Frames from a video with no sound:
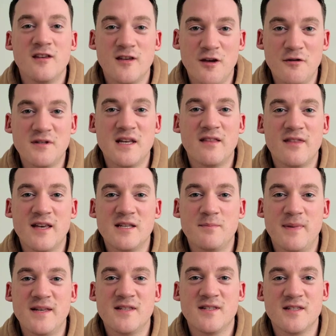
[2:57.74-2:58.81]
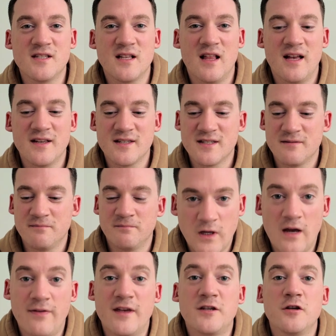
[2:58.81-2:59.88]
using this business class.
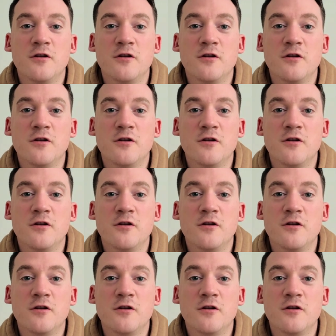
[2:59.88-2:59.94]
And they